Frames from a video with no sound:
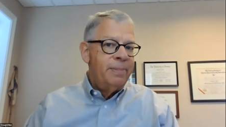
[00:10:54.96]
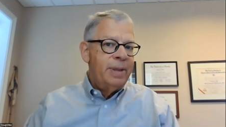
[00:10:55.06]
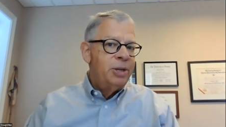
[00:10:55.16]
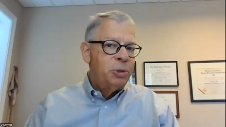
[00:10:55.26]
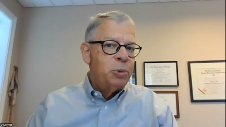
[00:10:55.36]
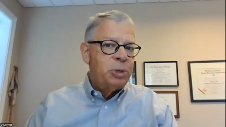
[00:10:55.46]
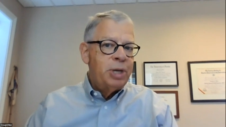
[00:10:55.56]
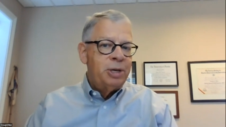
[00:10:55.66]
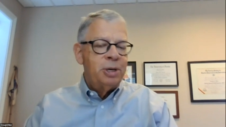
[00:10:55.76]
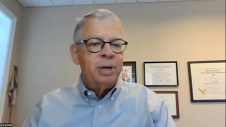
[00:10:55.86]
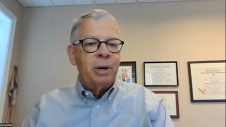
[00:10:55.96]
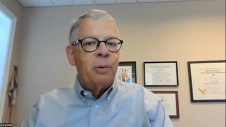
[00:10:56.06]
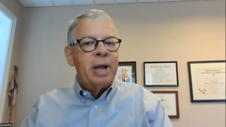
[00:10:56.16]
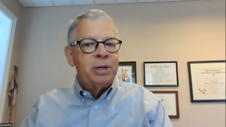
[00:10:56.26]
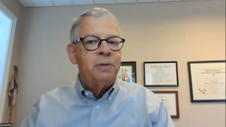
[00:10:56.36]
this was such an
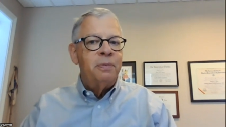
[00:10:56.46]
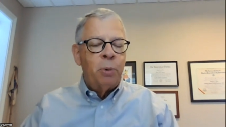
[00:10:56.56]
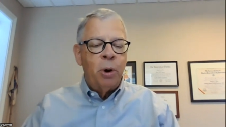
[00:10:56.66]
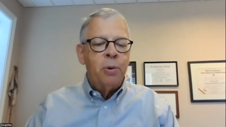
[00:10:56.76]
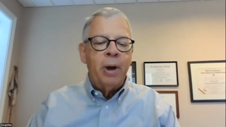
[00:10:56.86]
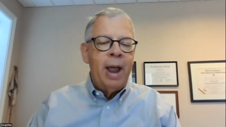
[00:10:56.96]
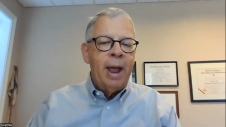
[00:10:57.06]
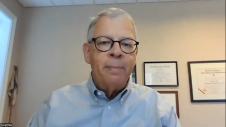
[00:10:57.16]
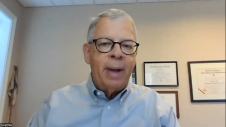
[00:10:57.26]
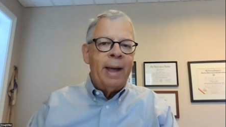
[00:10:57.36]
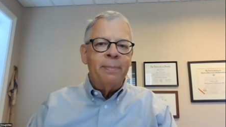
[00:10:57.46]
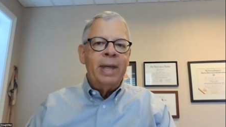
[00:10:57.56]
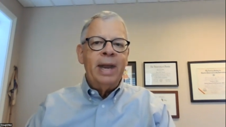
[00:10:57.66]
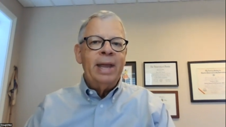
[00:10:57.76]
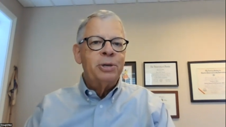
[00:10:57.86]
aggressive program by
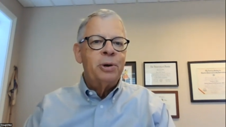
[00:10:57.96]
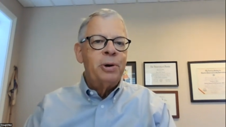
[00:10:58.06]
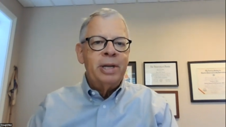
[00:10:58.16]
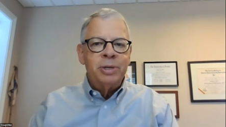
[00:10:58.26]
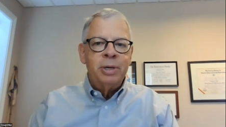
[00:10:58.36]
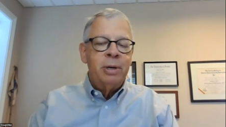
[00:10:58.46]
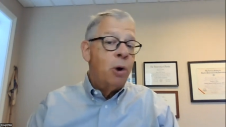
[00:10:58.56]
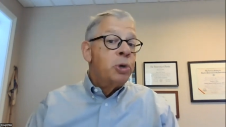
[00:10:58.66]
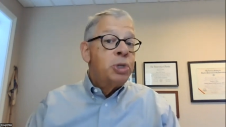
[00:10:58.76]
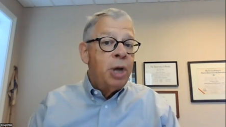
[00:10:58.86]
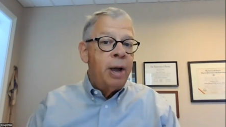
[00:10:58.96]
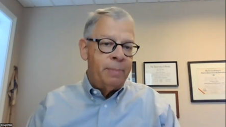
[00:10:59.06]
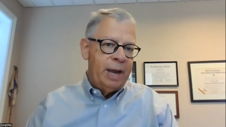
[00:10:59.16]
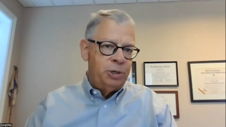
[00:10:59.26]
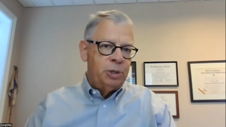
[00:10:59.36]
many attorneys, or
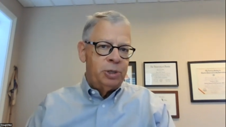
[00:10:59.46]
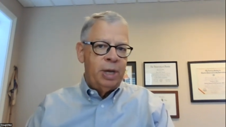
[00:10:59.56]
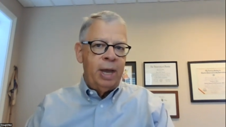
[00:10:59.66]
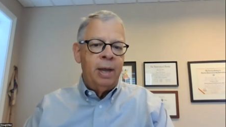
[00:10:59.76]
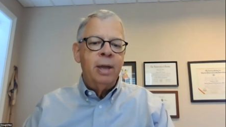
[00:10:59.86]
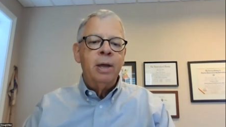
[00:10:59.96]
some, I should say,